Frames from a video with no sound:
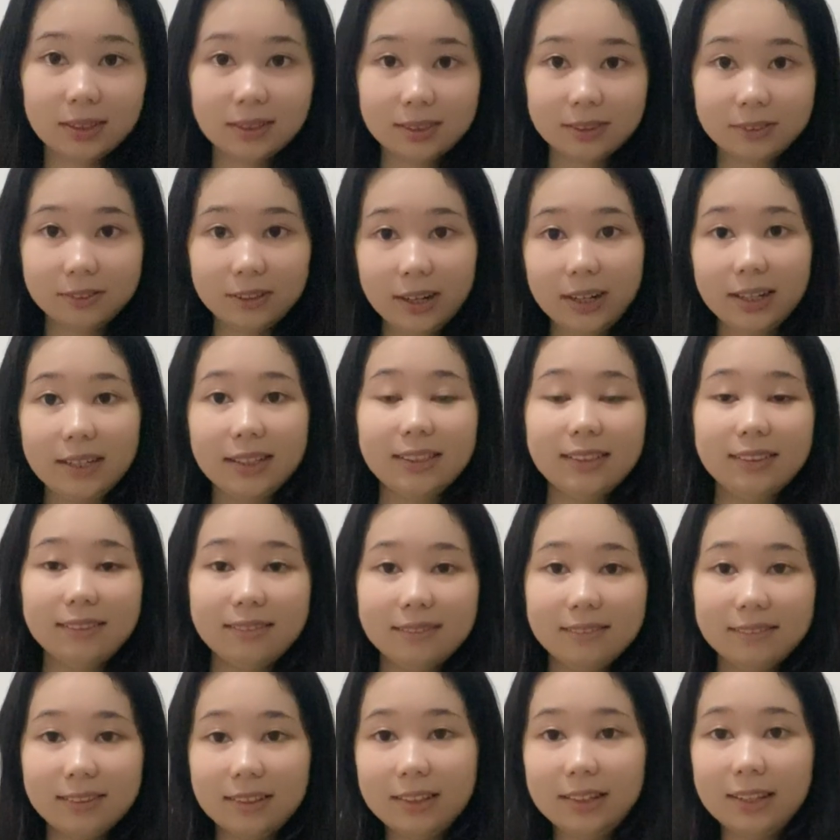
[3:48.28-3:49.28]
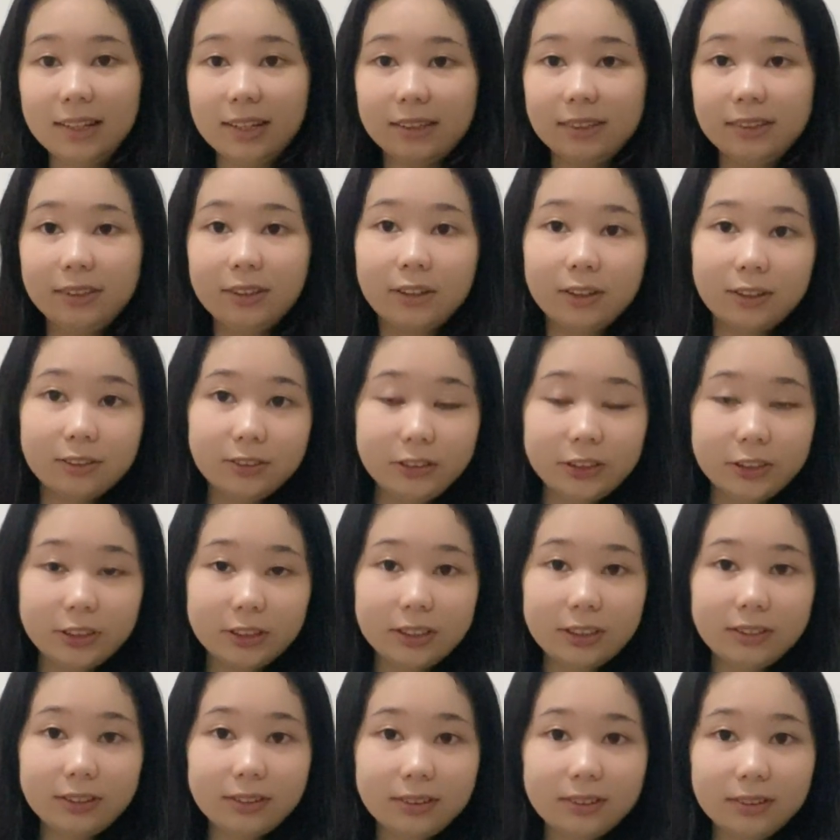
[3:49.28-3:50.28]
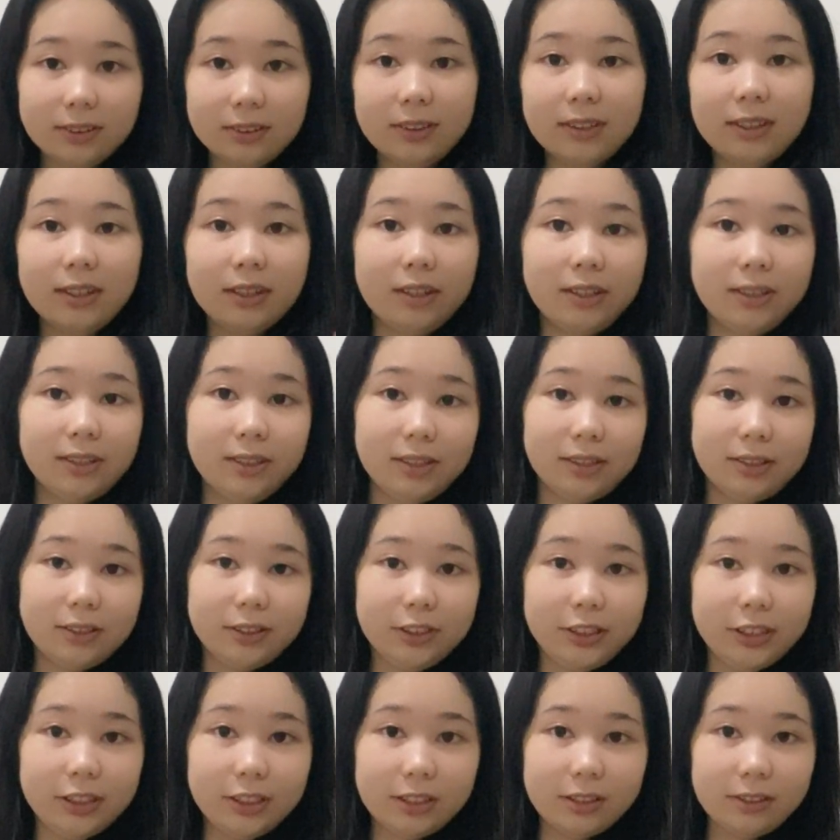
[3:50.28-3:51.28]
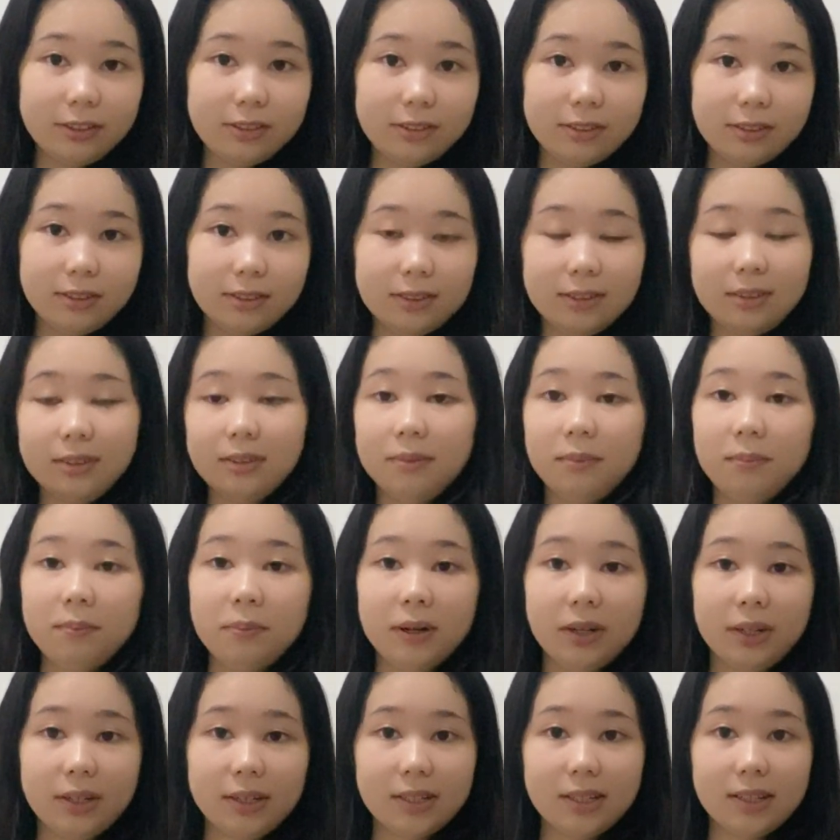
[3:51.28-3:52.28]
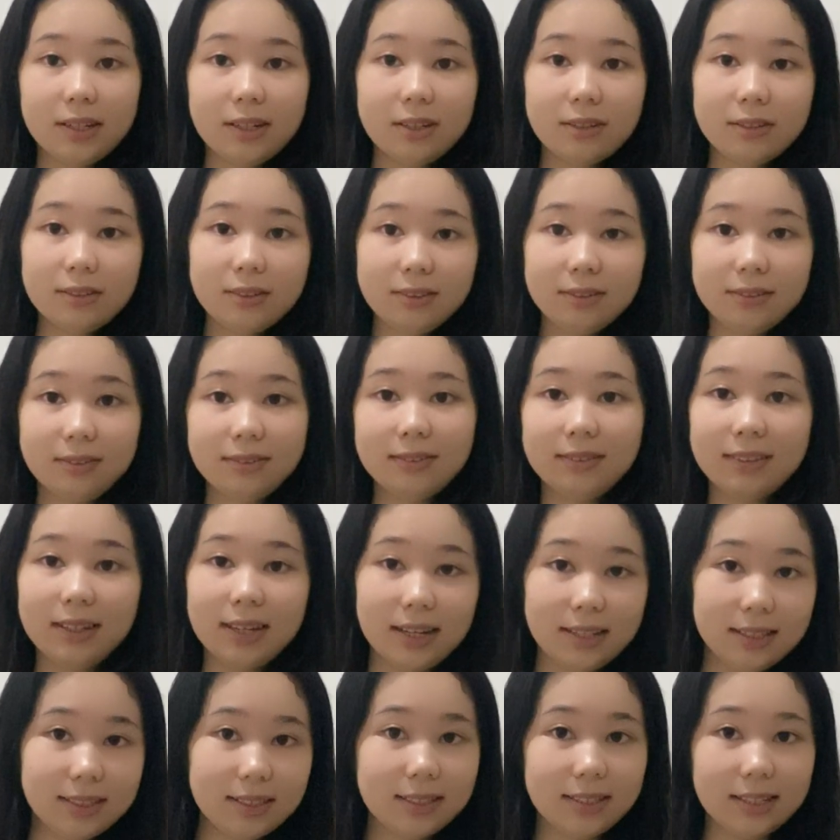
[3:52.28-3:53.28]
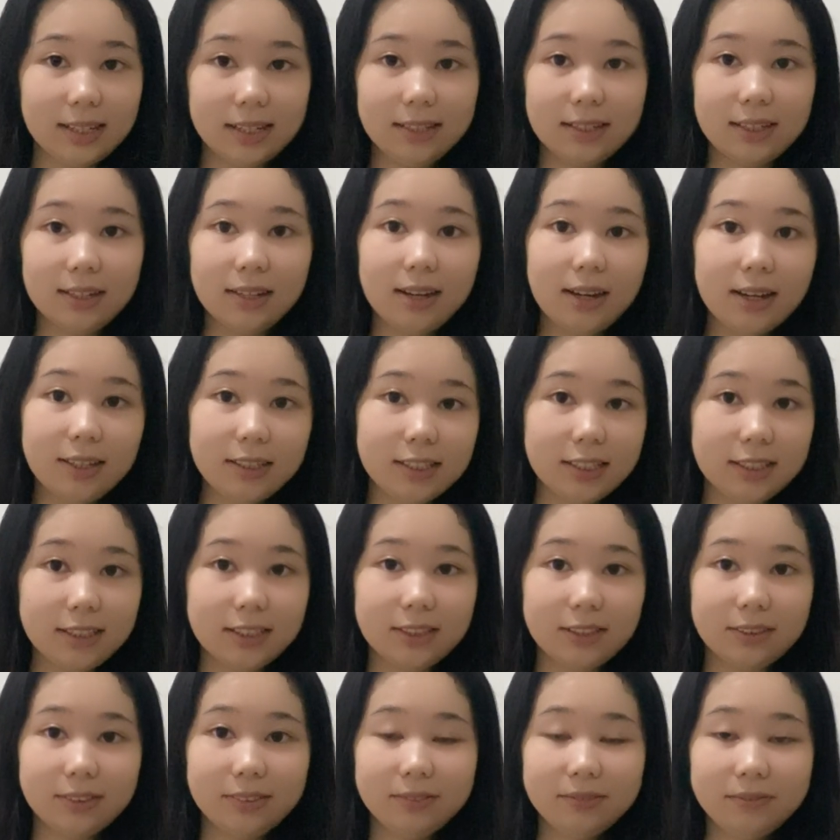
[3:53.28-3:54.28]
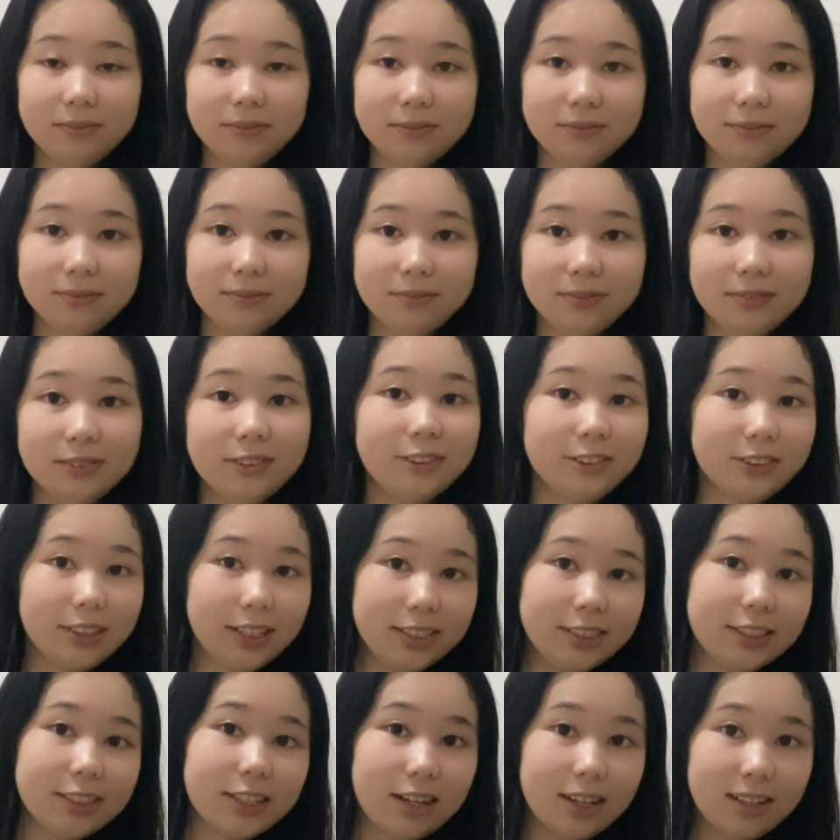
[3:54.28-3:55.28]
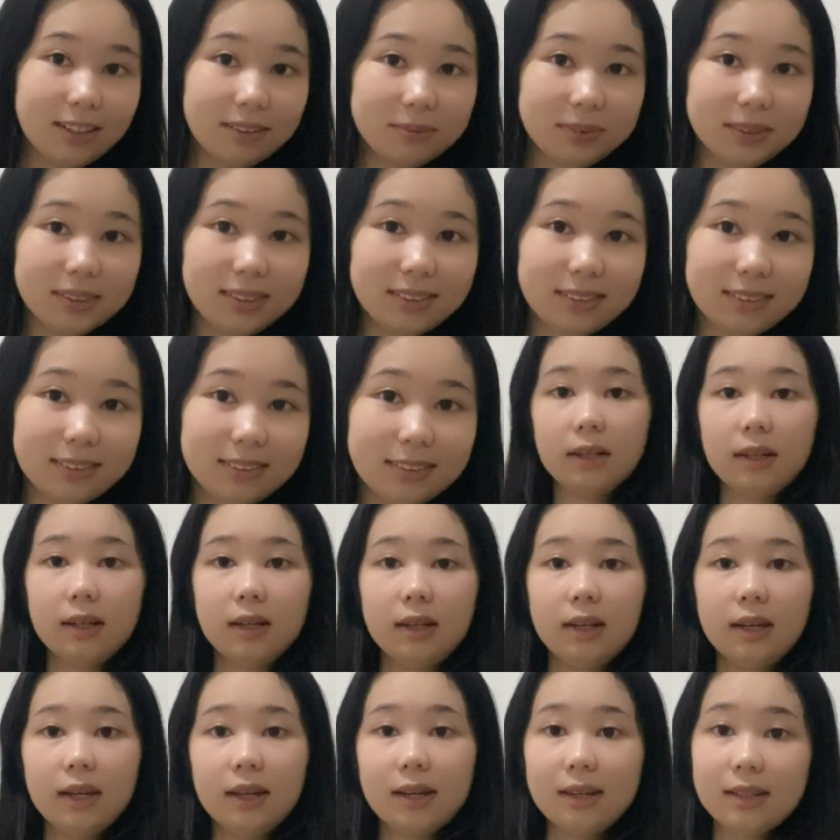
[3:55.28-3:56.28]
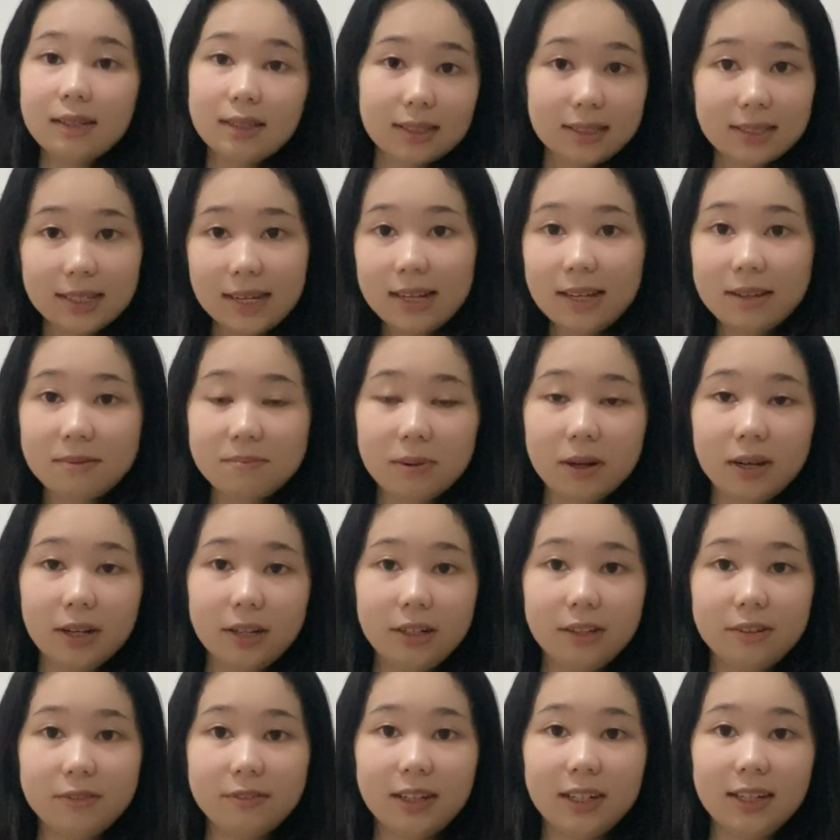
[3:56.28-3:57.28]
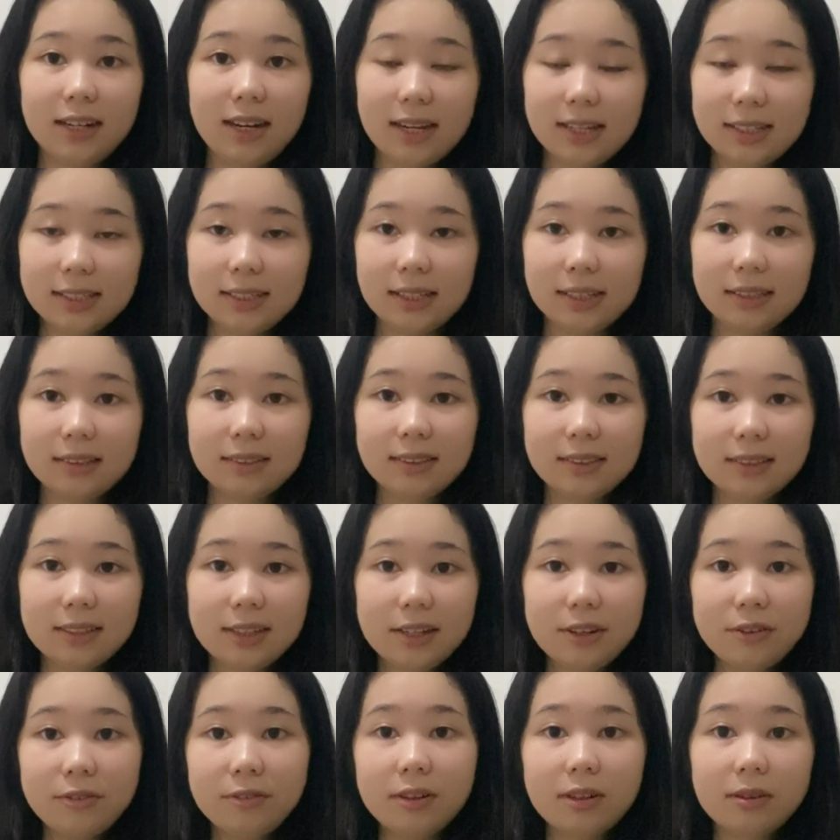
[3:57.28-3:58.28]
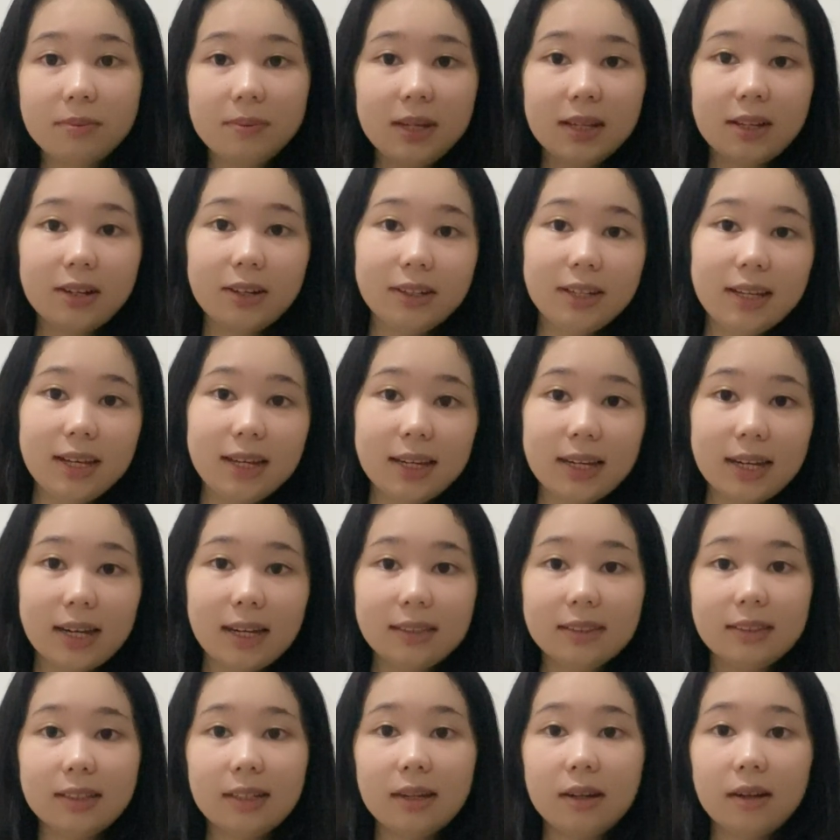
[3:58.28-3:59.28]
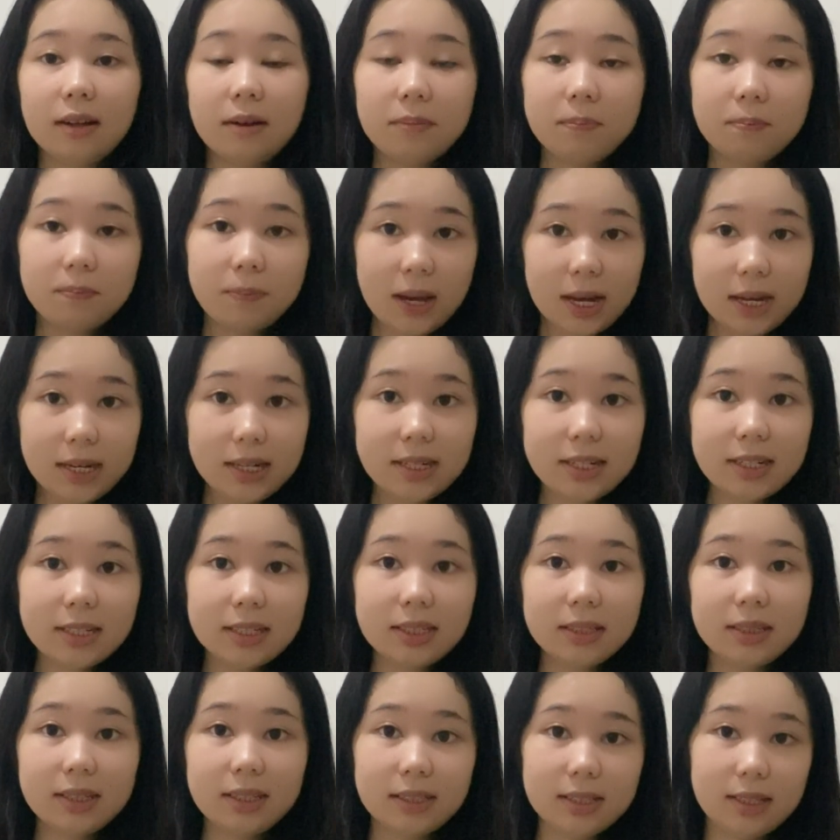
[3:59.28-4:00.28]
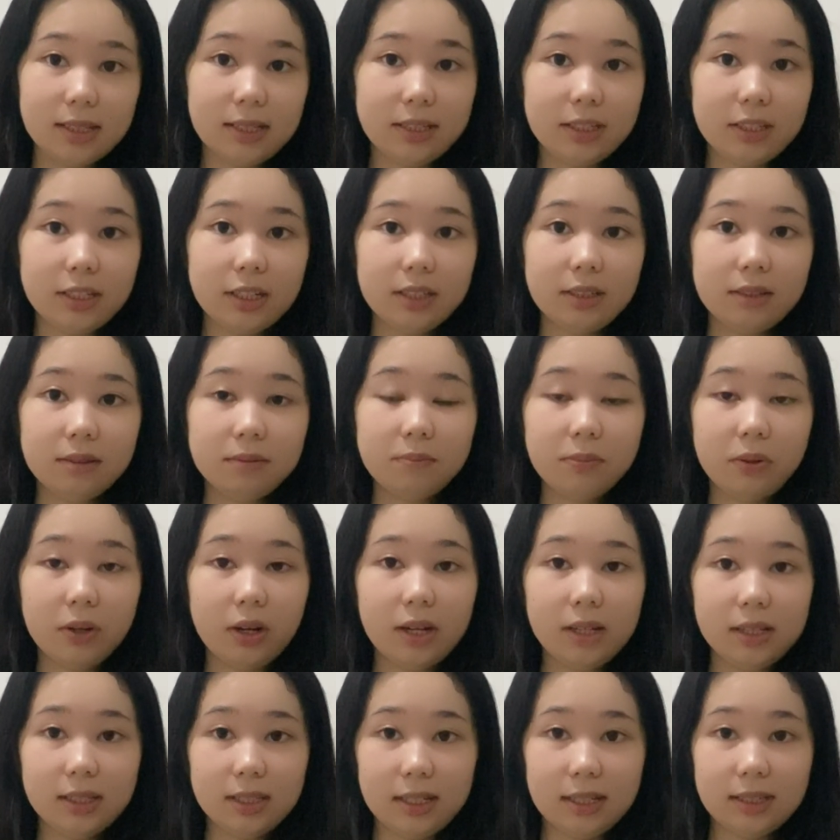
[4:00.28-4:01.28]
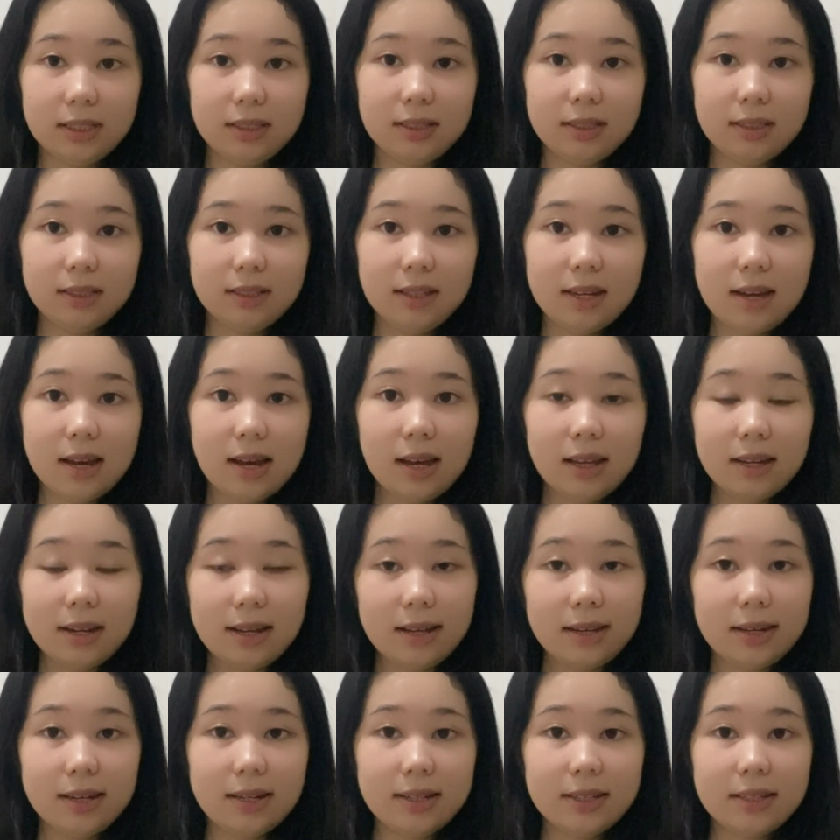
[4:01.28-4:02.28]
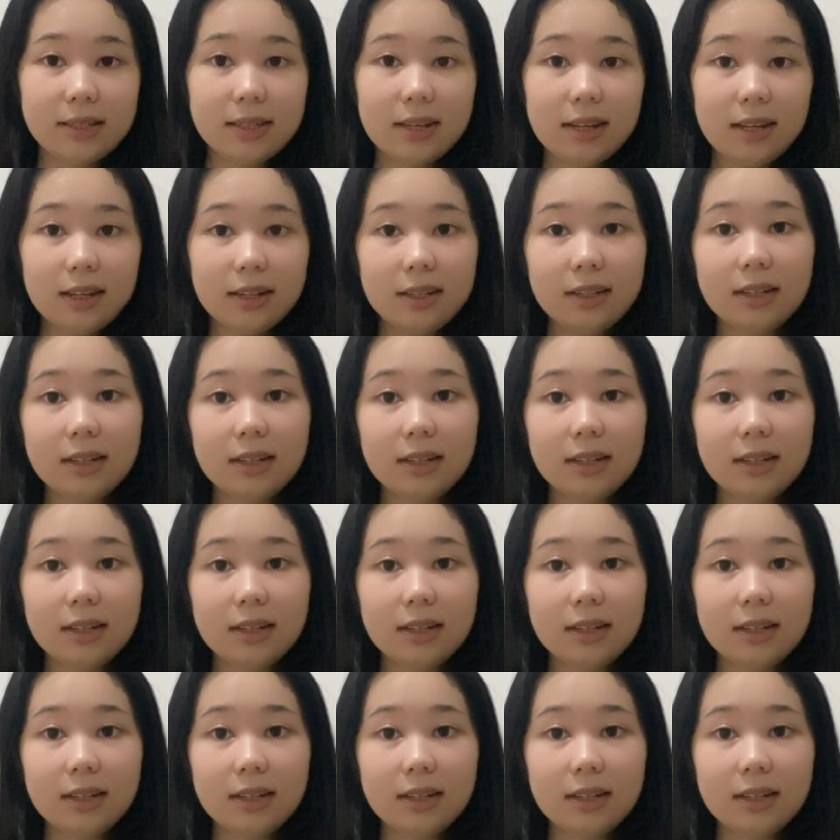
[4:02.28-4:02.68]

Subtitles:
Right, they are cultural, social, personal, and psychological. Great job! In the second part of our lesson, we'll be looking at the buyer's decision process, that is, the